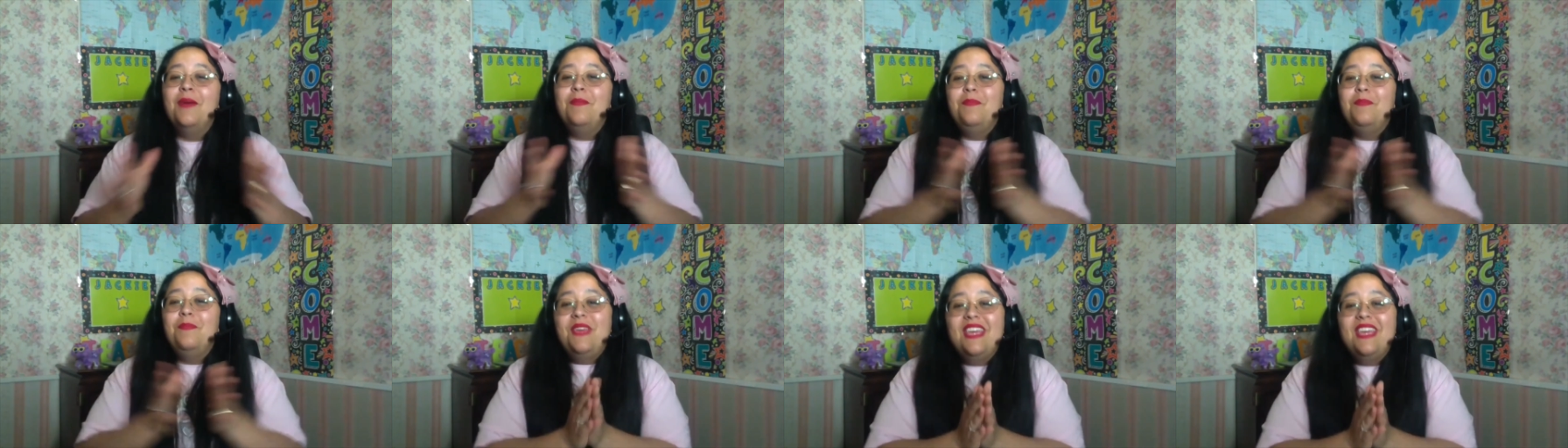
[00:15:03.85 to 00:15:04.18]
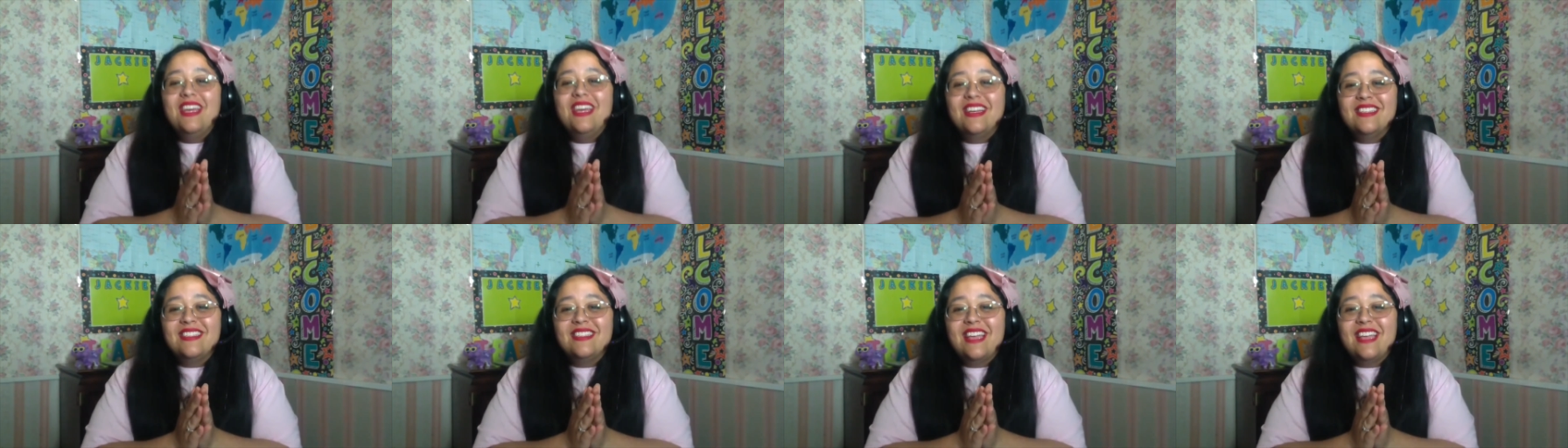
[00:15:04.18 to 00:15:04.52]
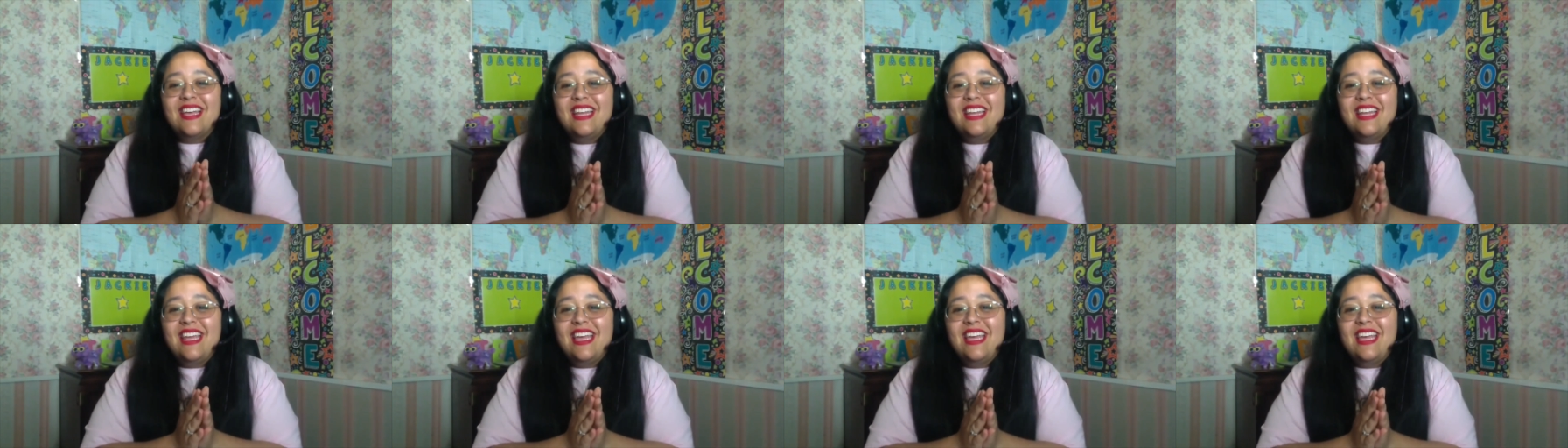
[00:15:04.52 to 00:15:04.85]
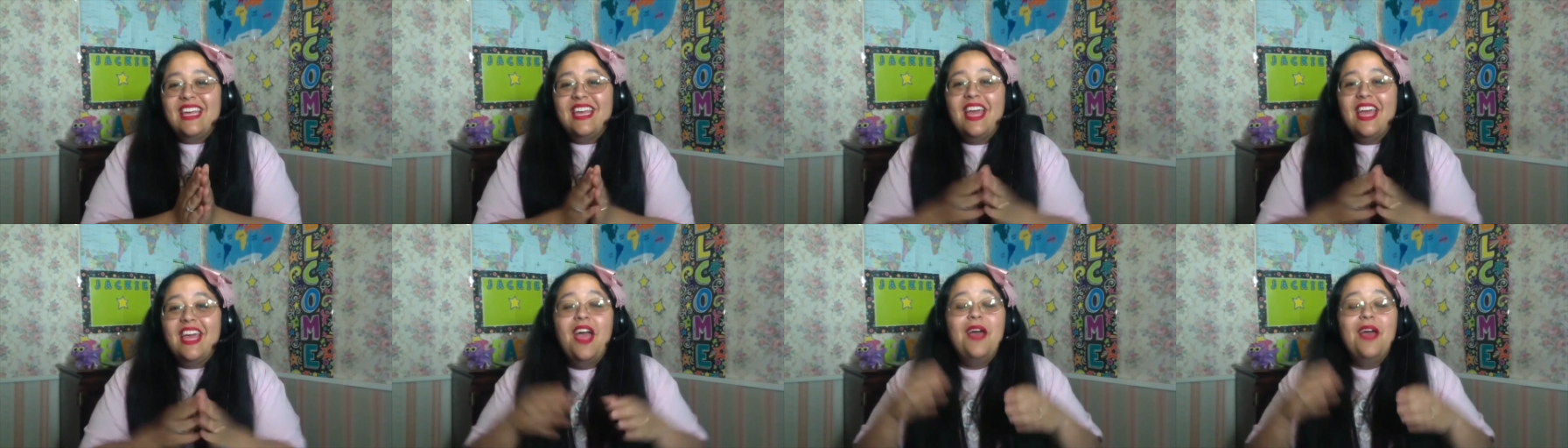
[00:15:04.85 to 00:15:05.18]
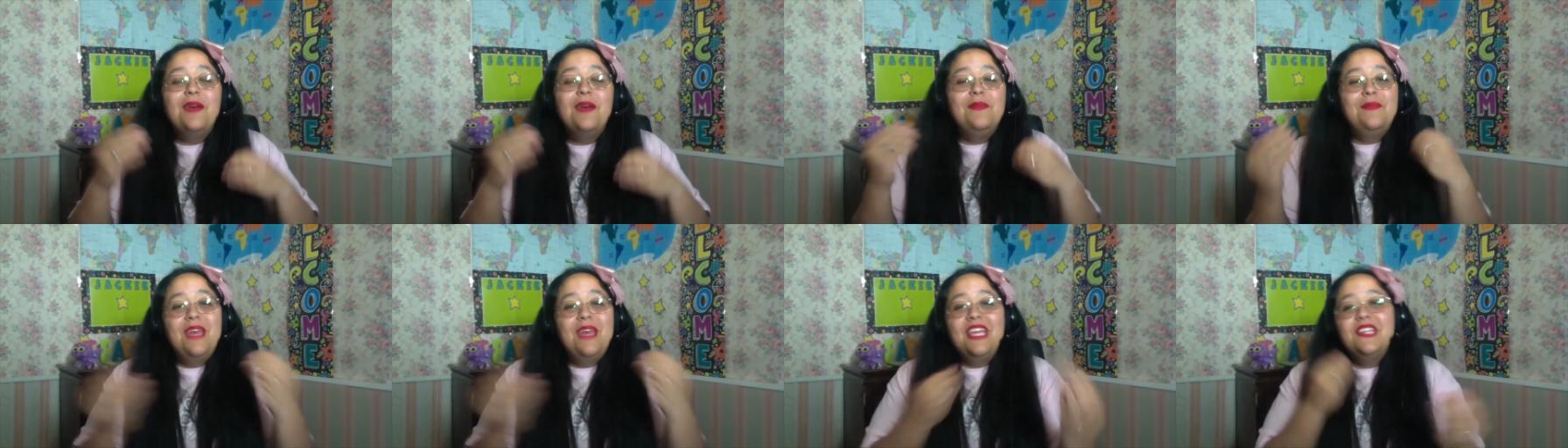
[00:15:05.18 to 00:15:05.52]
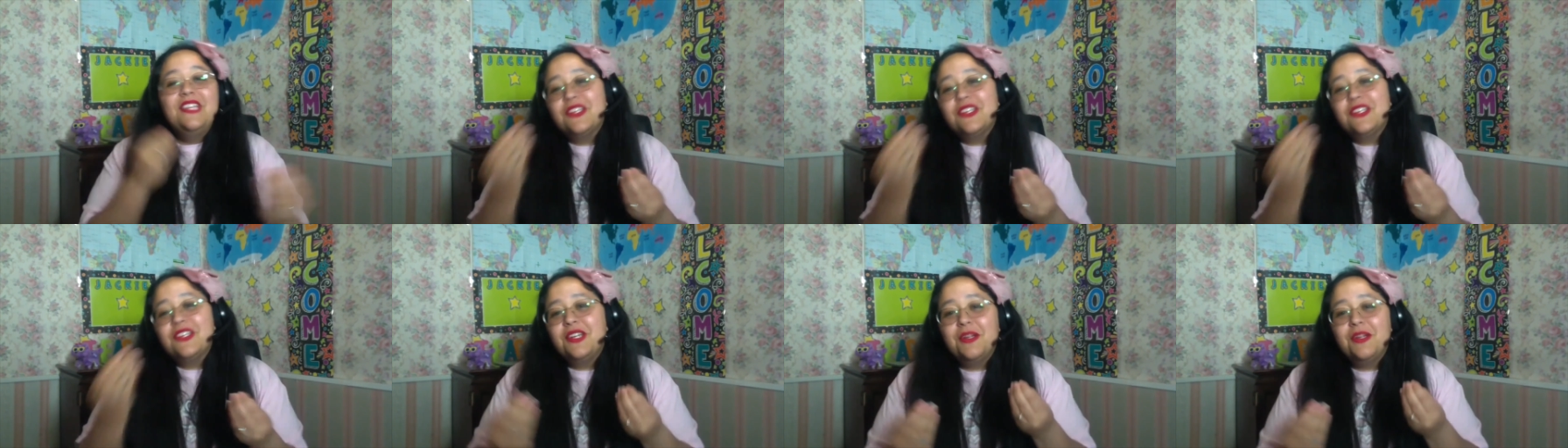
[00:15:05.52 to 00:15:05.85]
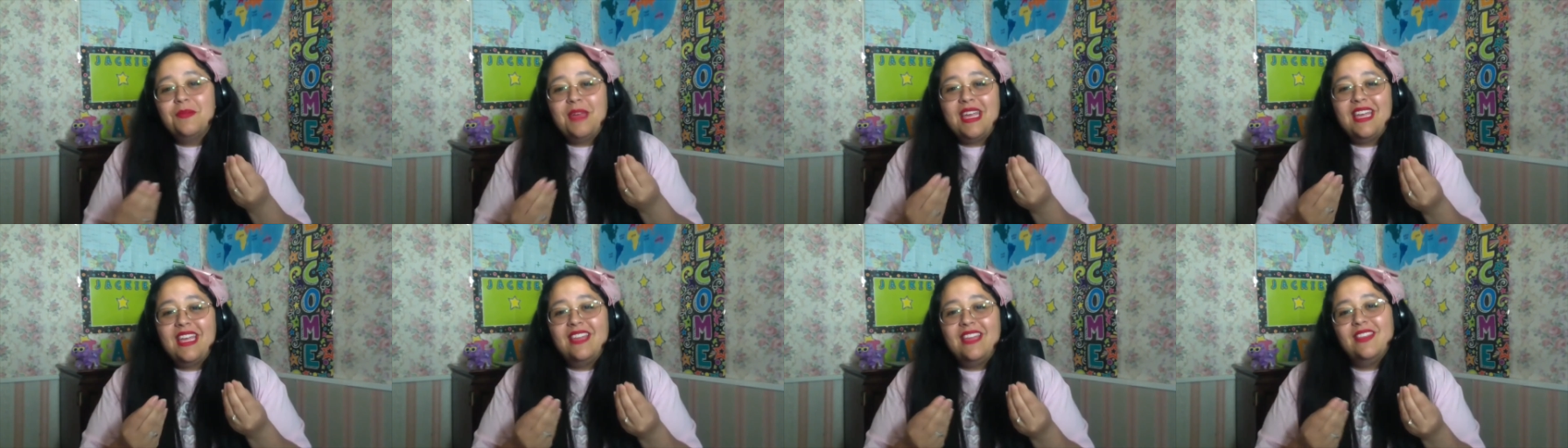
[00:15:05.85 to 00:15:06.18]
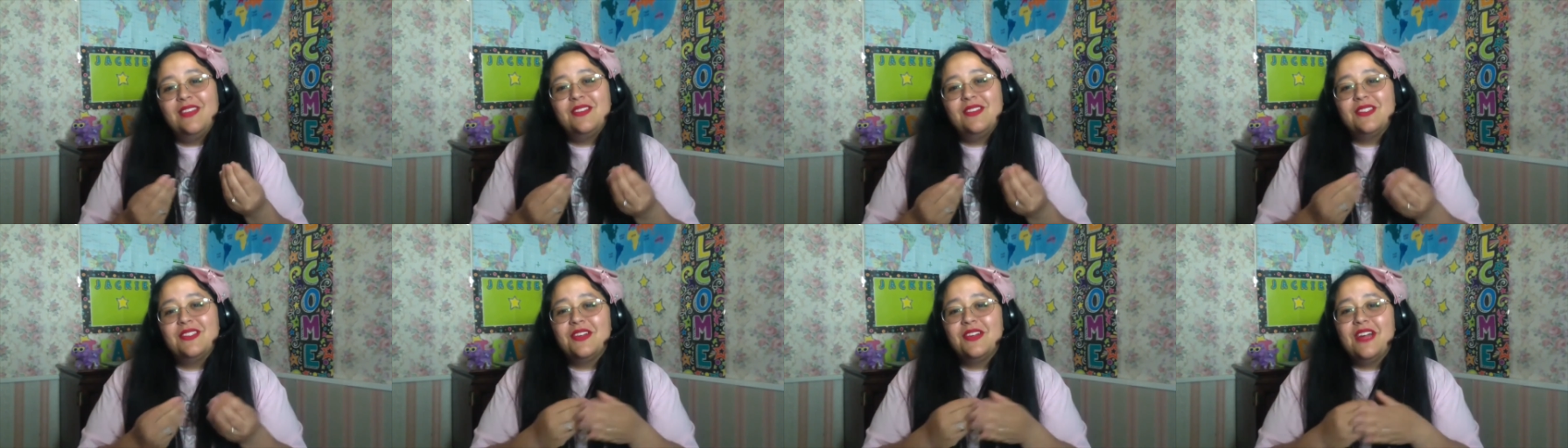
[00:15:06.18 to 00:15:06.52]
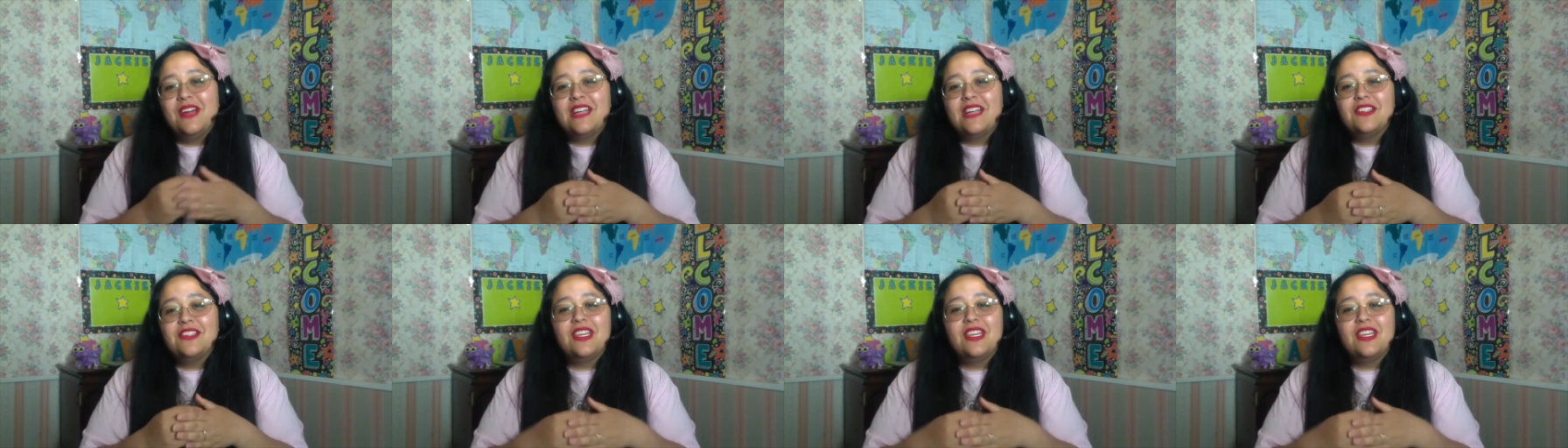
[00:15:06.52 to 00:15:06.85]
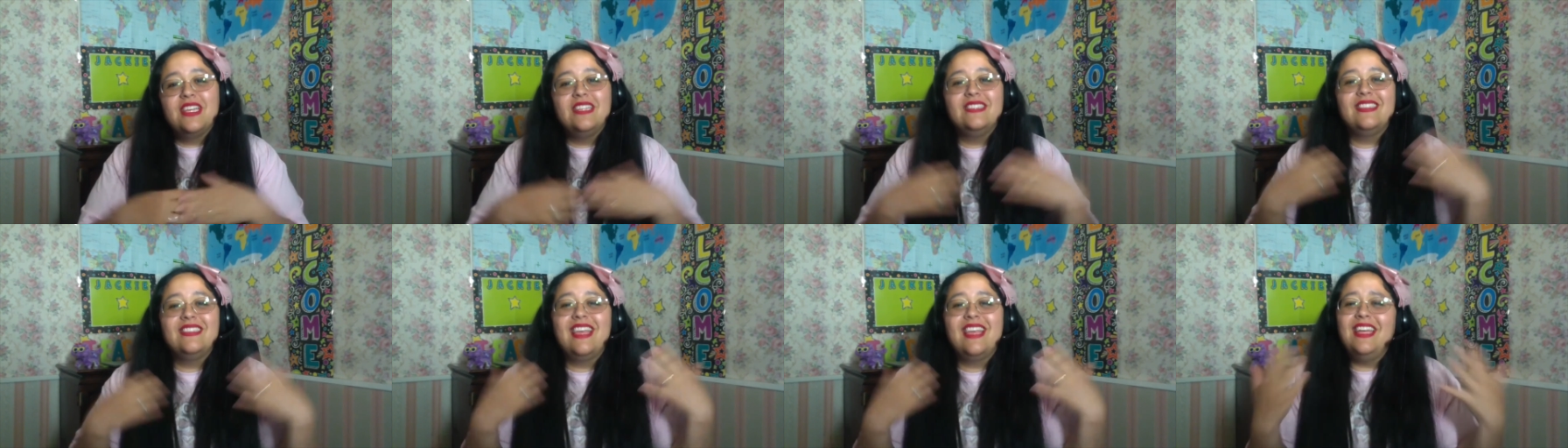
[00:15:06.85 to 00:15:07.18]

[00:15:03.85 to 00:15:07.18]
Be exciting, make sure you're making those corrections,